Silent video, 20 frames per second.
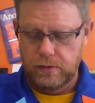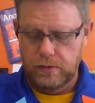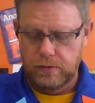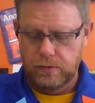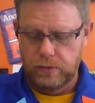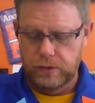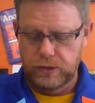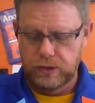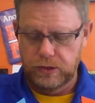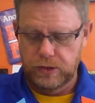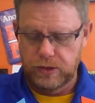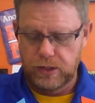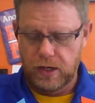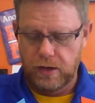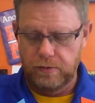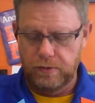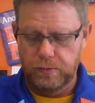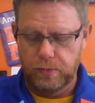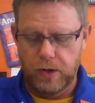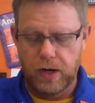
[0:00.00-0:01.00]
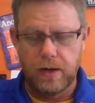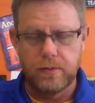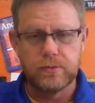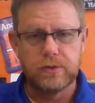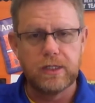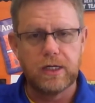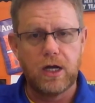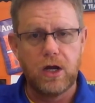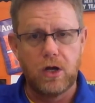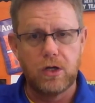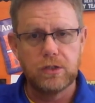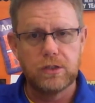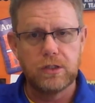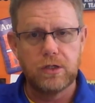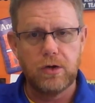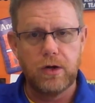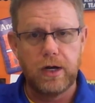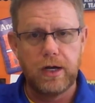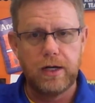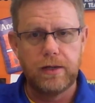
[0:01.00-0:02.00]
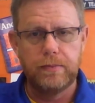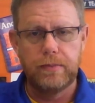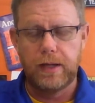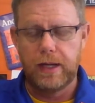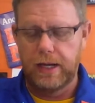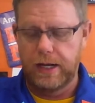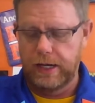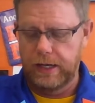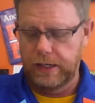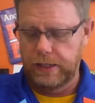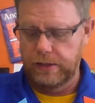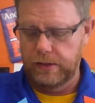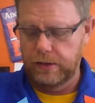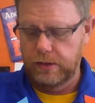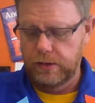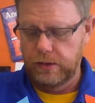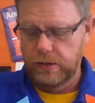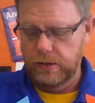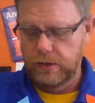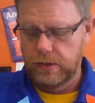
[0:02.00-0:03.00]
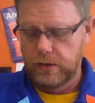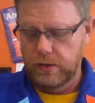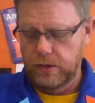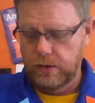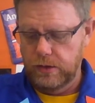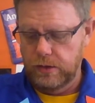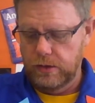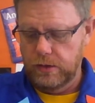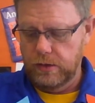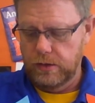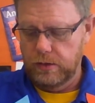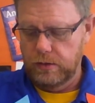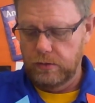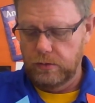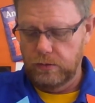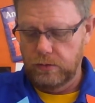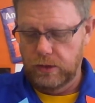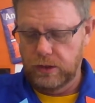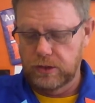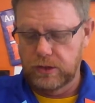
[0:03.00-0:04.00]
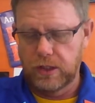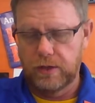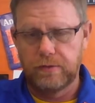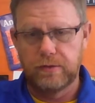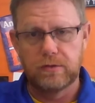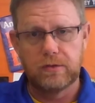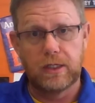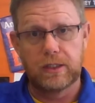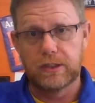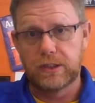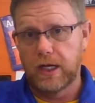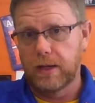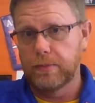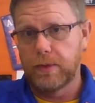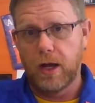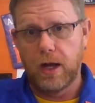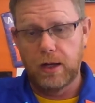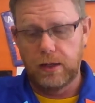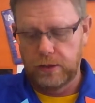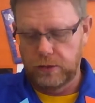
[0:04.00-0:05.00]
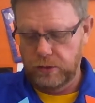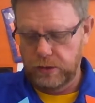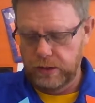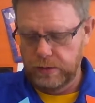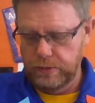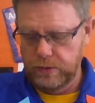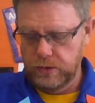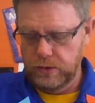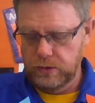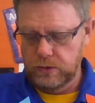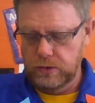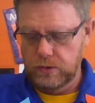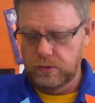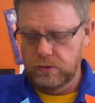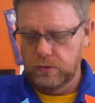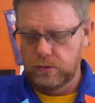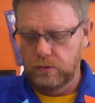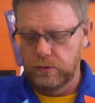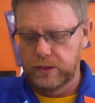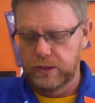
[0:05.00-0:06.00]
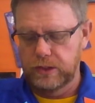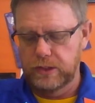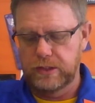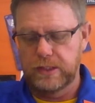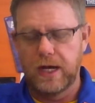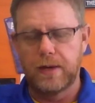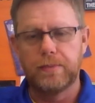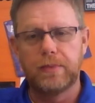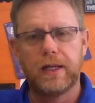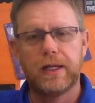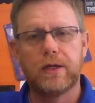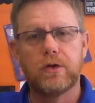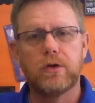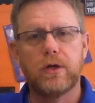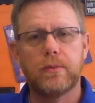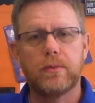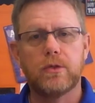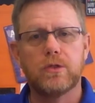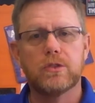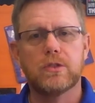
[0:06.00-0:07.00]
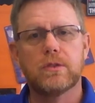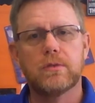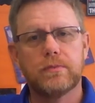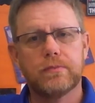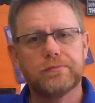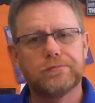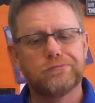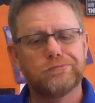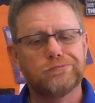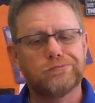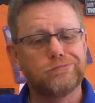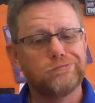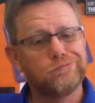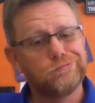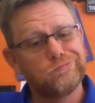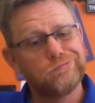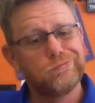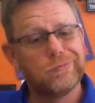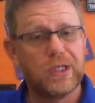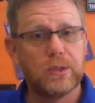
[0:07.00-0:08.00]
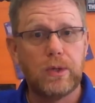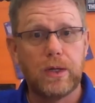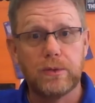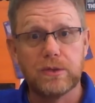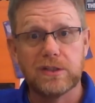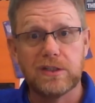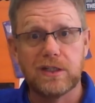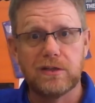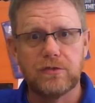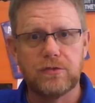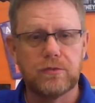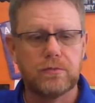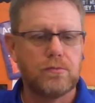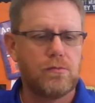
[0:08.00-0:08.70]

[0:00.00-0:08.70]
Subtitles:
we should solve the problems that cause the crime. And conservatives like to stop coddling criminals. We should stop letting criminals get away with stuff.